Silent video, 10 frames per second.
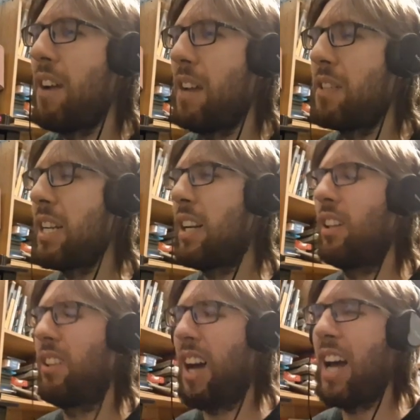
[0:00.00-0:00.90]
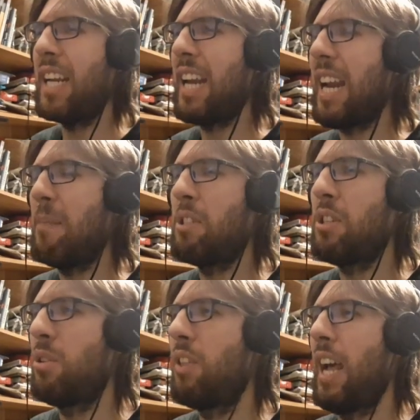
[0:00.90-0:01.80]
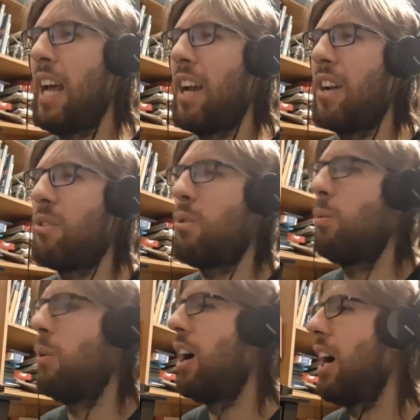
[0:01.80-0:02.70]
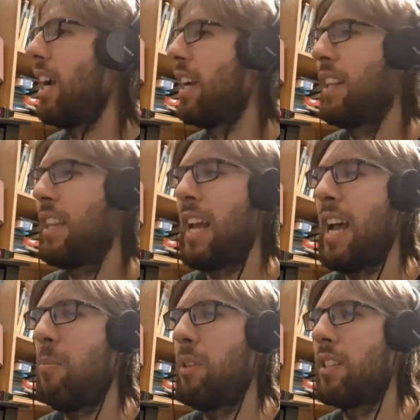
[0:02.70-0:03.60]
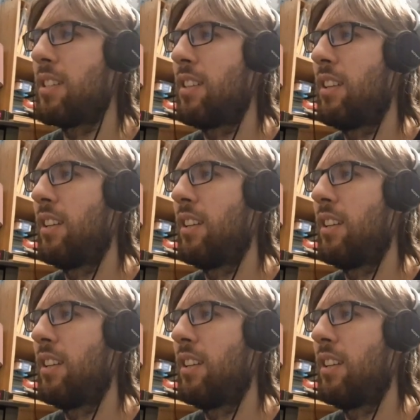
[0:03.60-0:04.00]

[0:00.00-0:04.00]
I've seen a lot of games do that. I don't know why that happens.